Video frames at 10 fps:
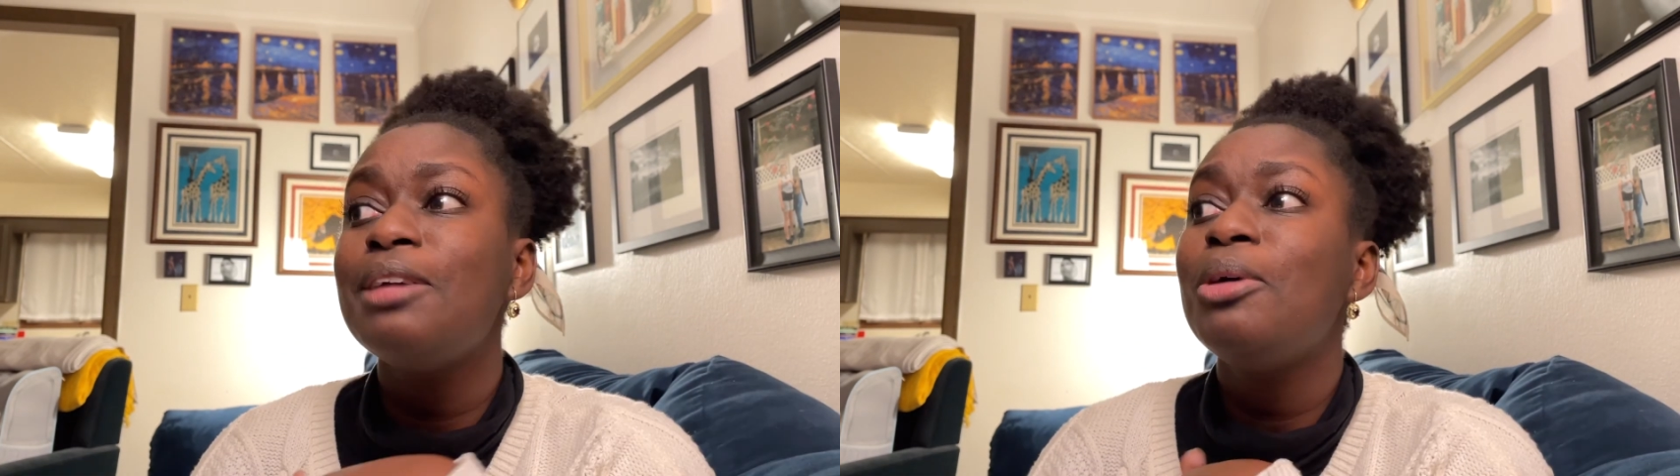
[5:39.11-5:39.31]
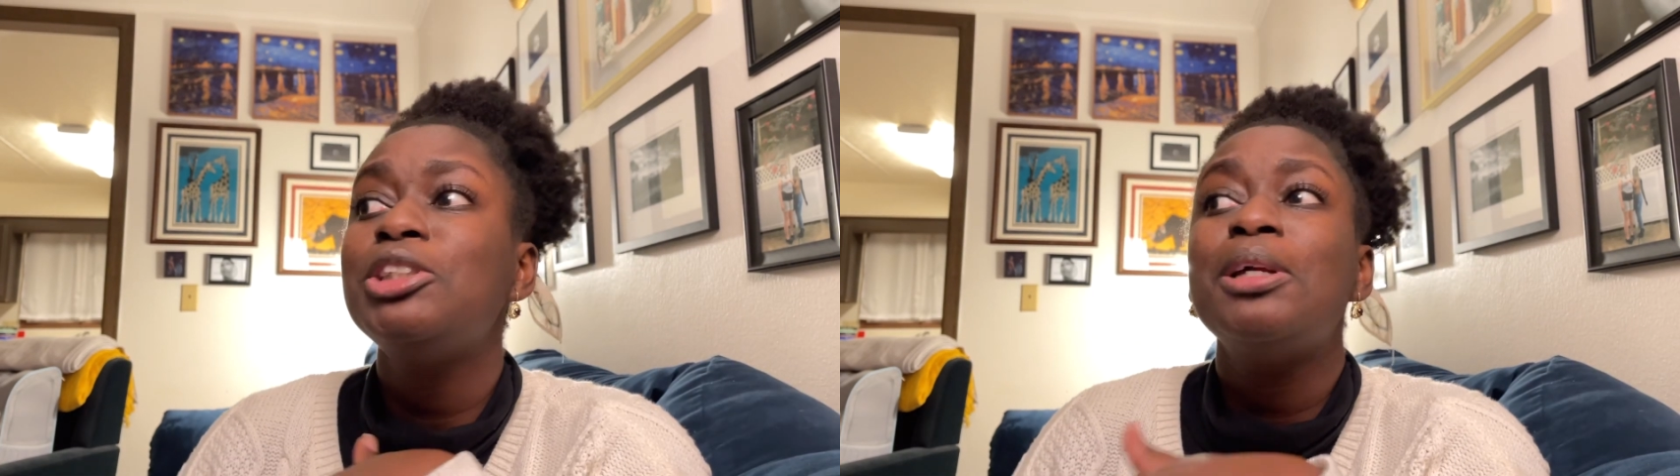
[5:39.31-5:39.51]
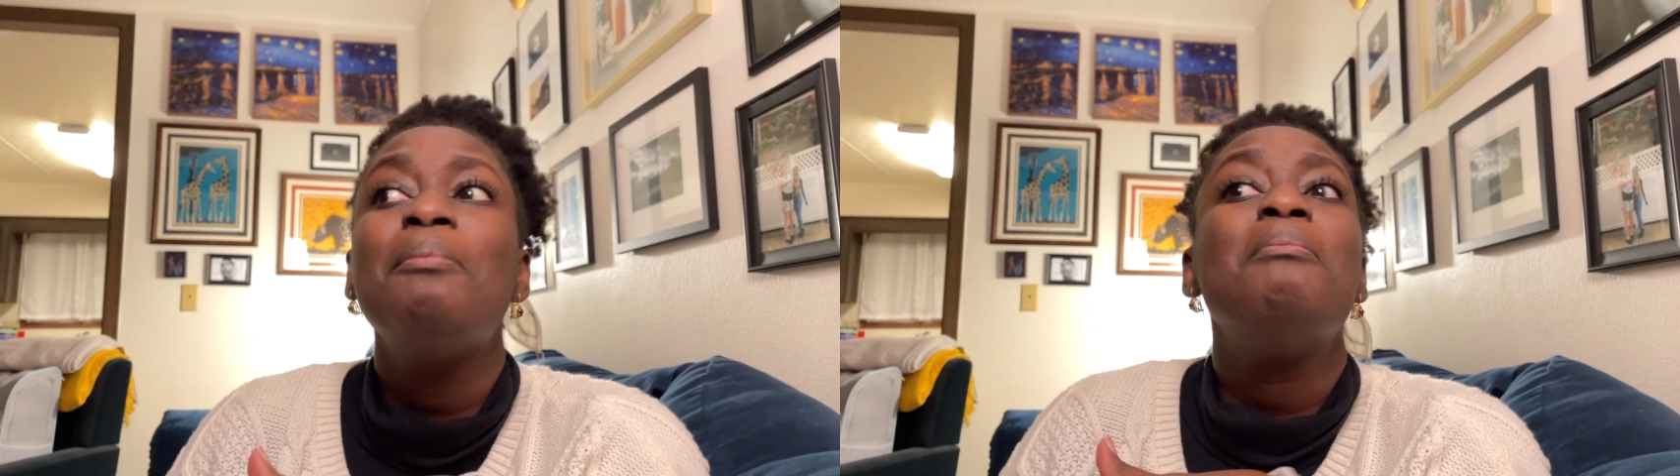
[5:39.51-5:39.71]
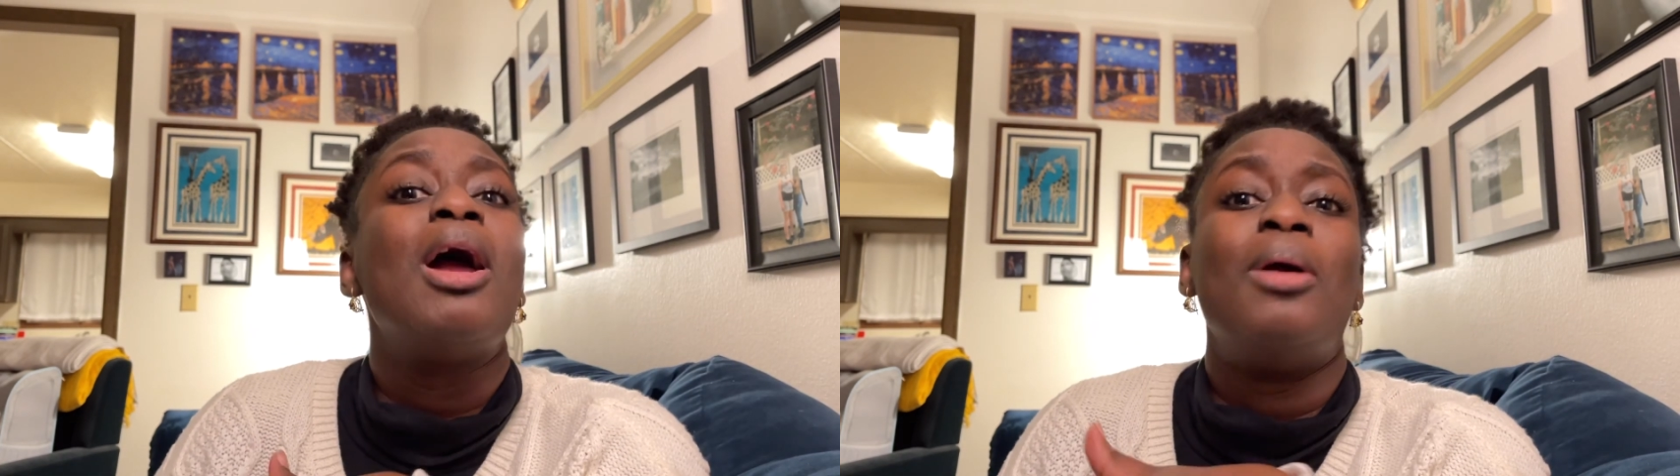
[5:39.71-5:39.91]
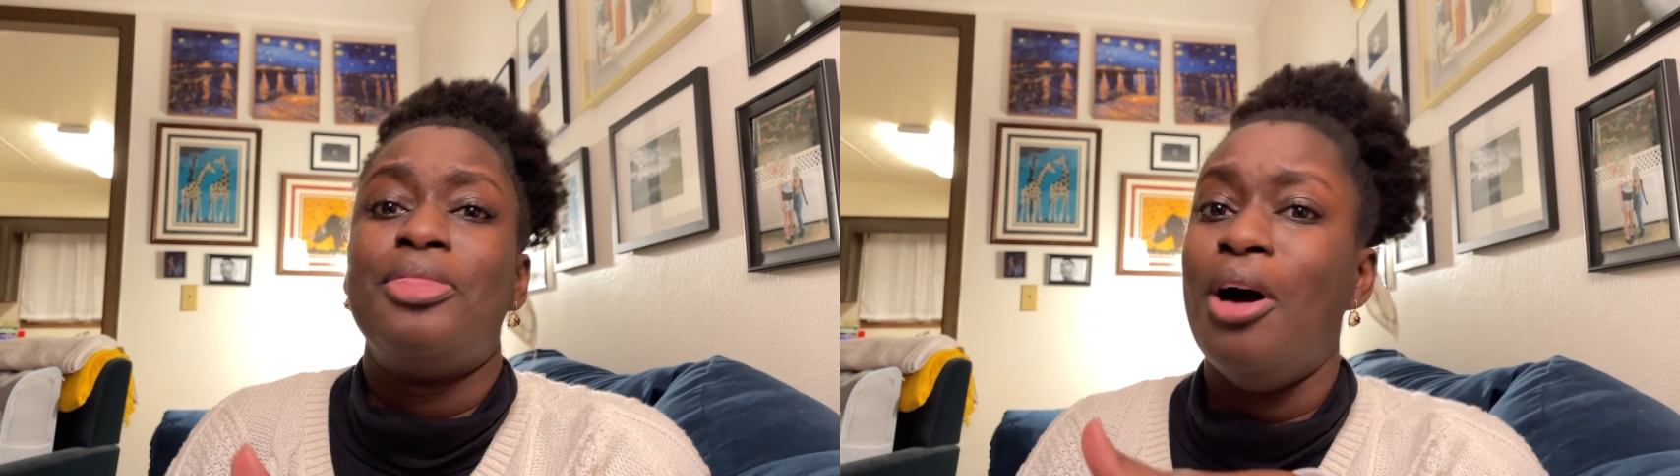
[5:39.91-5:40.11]
I watched a
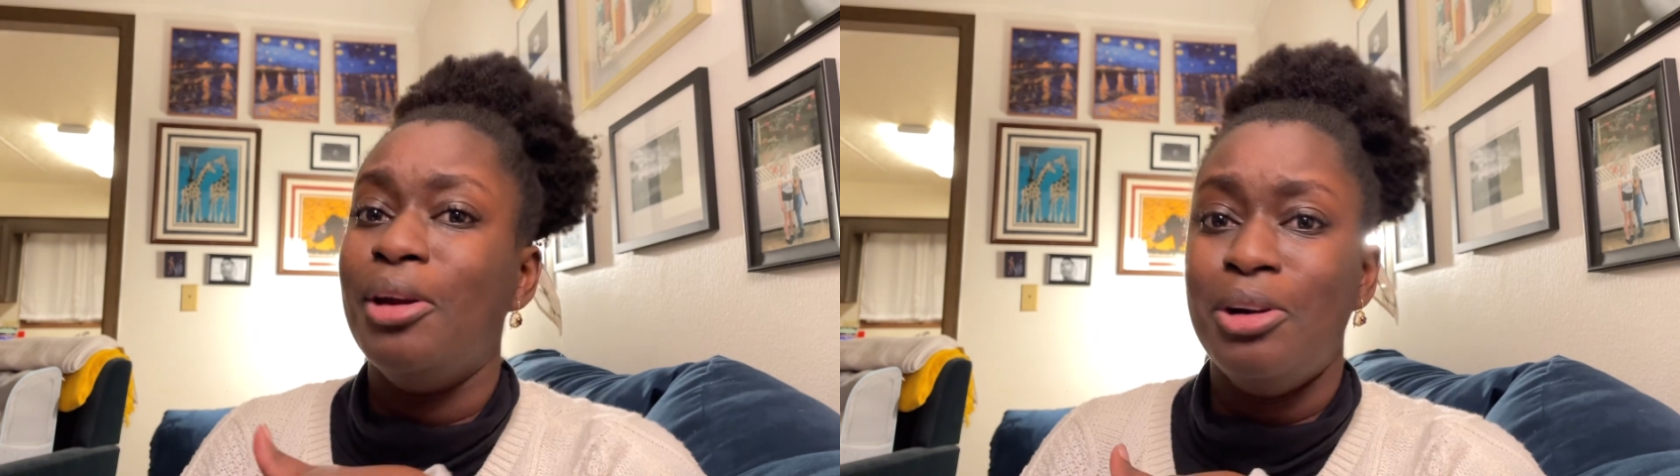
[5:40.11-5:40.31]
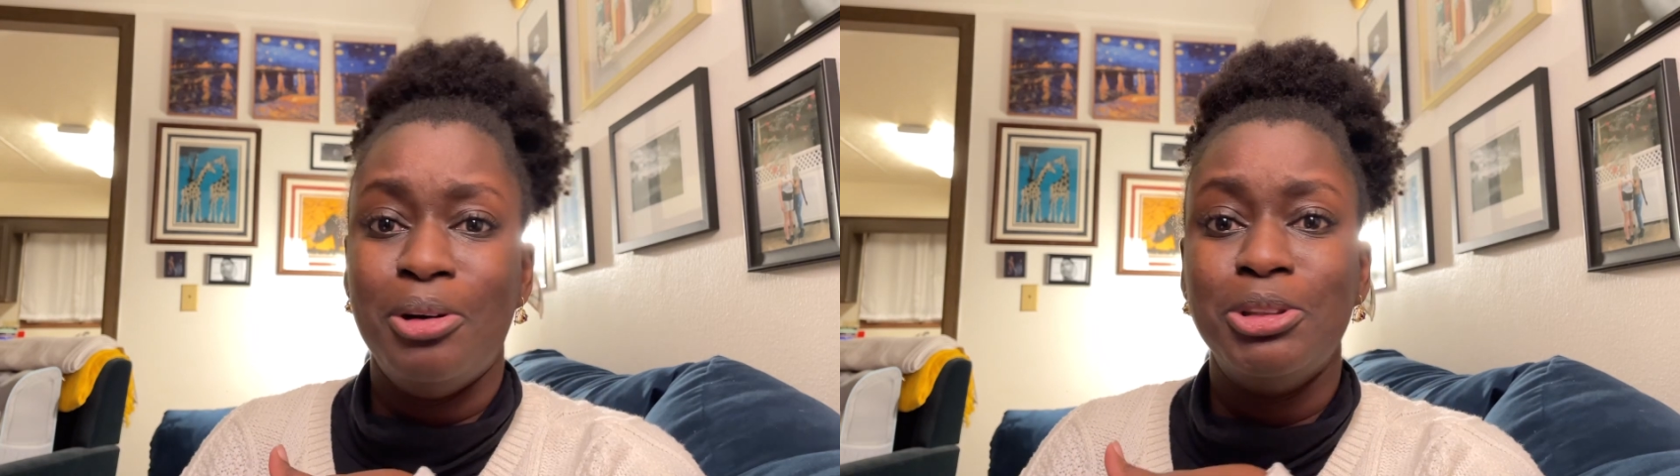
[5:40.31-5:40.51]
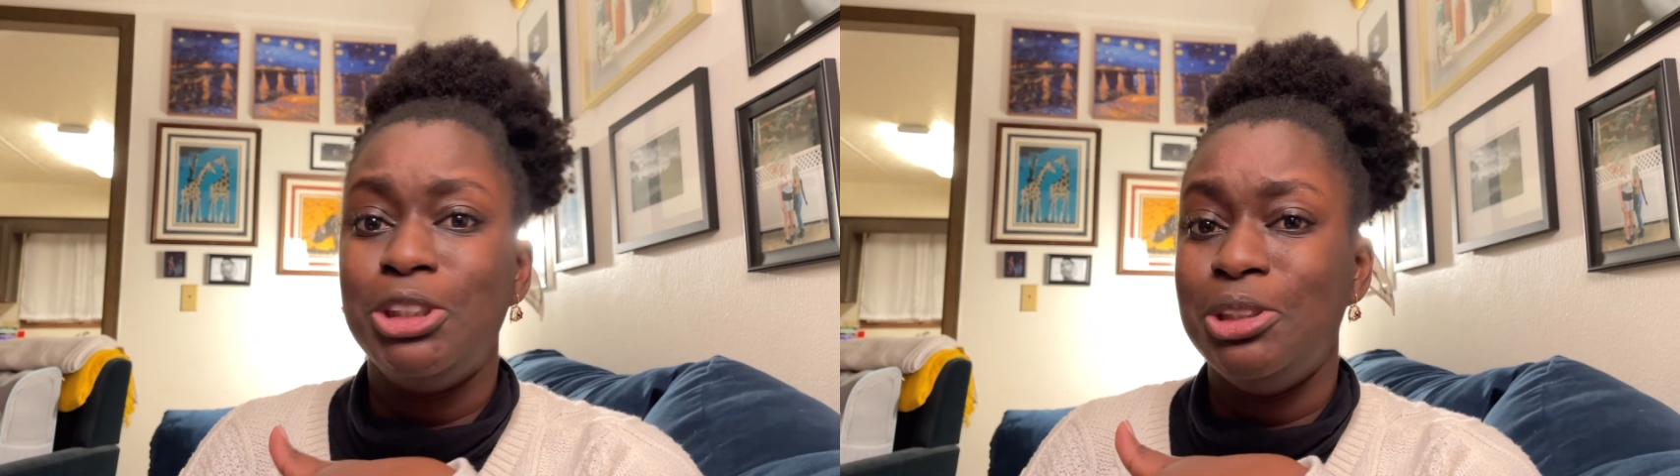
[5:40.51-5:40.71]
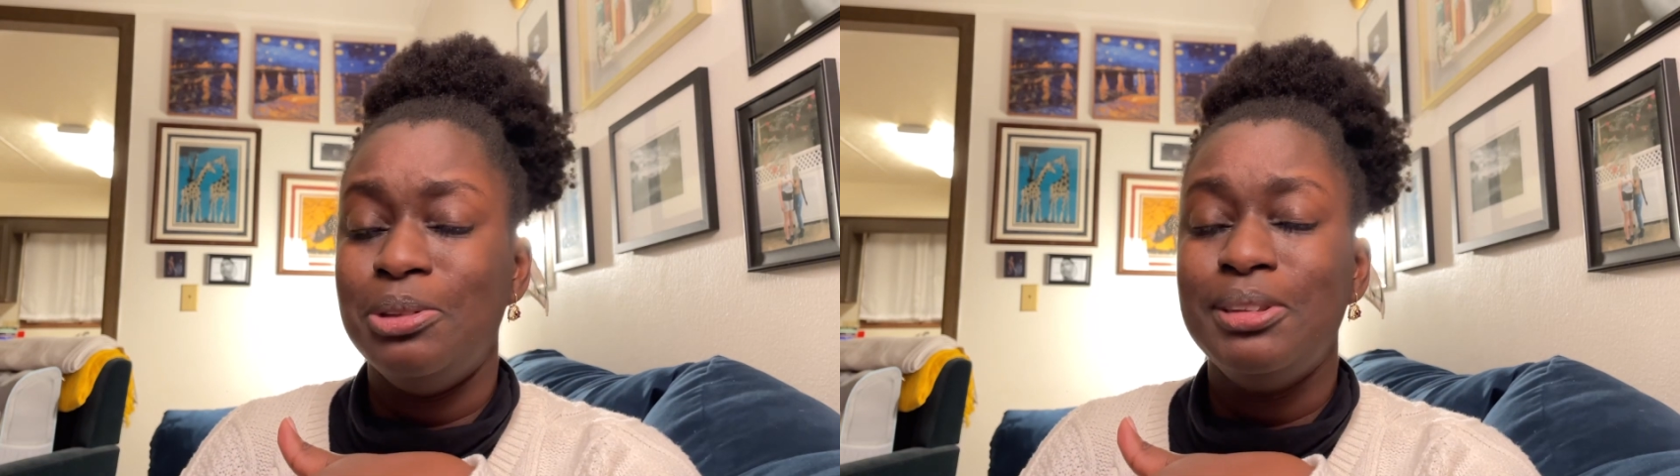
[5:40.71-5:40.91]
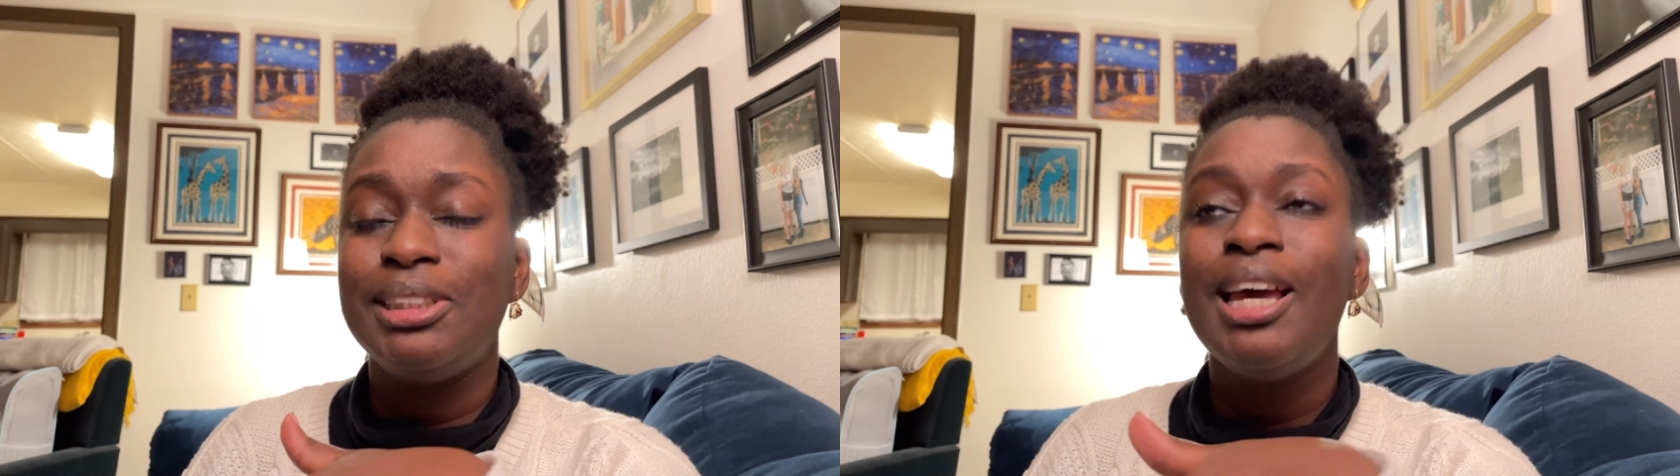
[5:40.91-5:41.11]
marathon in her
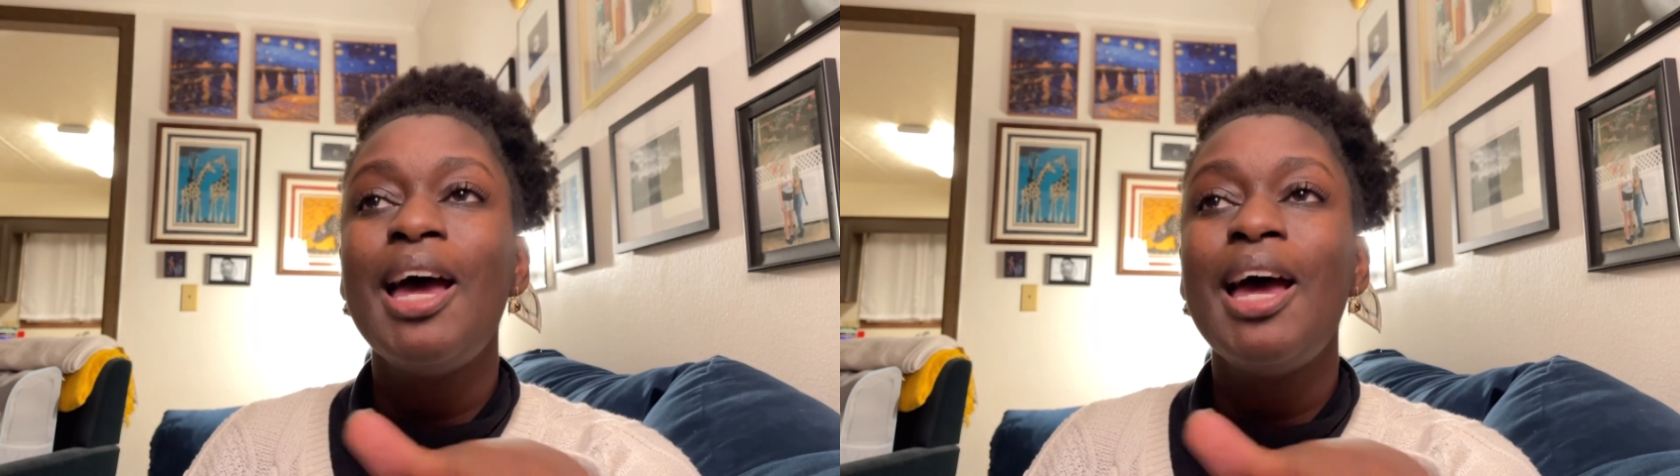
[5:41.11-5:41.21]
shoes.